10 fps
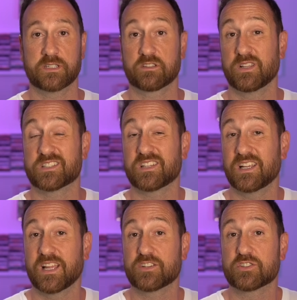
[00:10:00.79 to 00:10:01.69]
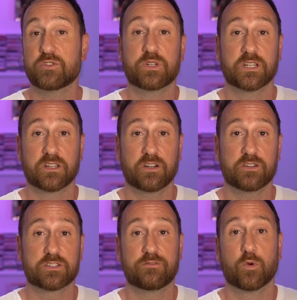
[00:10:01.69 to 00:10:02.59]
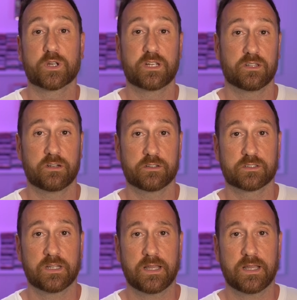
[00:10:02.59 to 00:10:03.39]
So let's say like two kilohertz to four kilohertz.